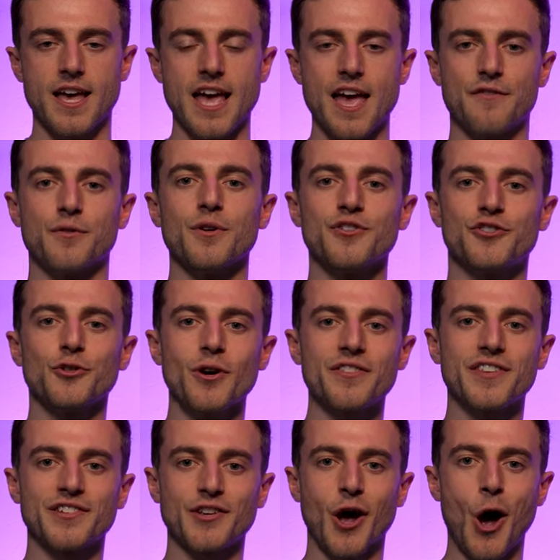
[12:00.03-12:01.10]
If you enjoyed
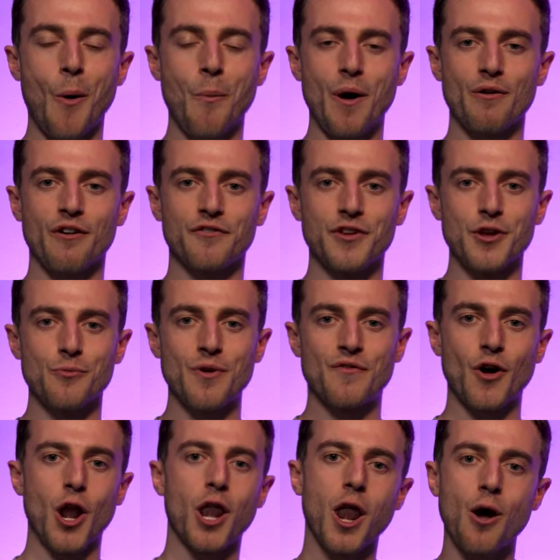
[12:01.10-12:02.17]
this hardware review, we've
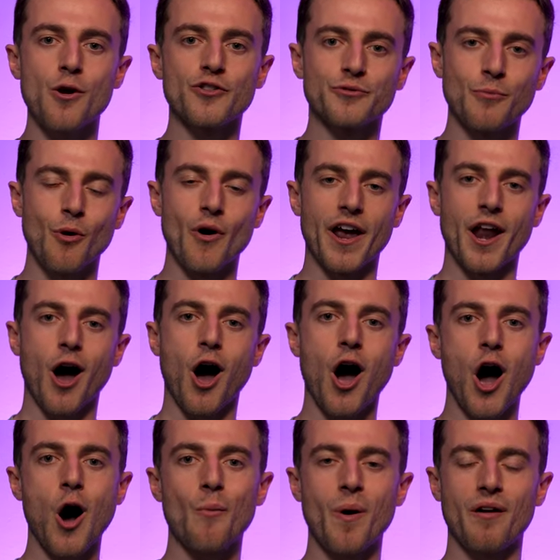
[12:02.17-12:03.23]
got loads more in our
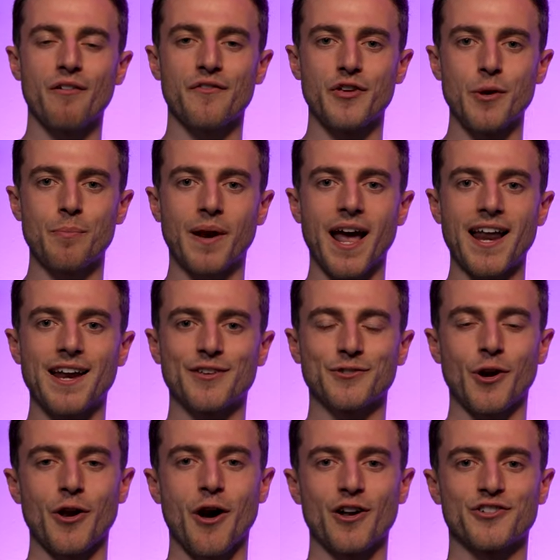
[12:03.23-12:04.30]
hardware review playlist
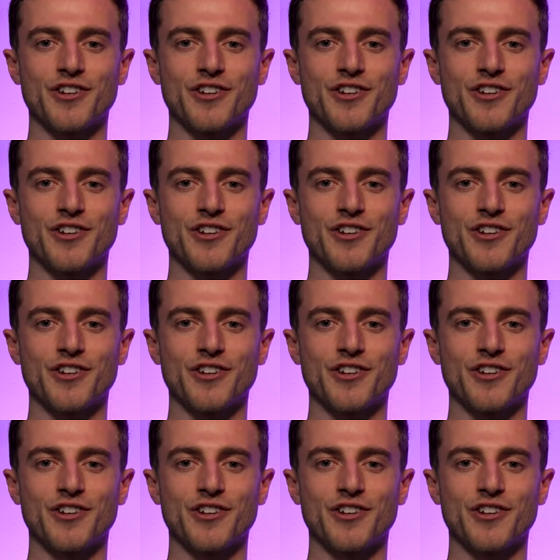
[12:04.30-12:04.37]
on our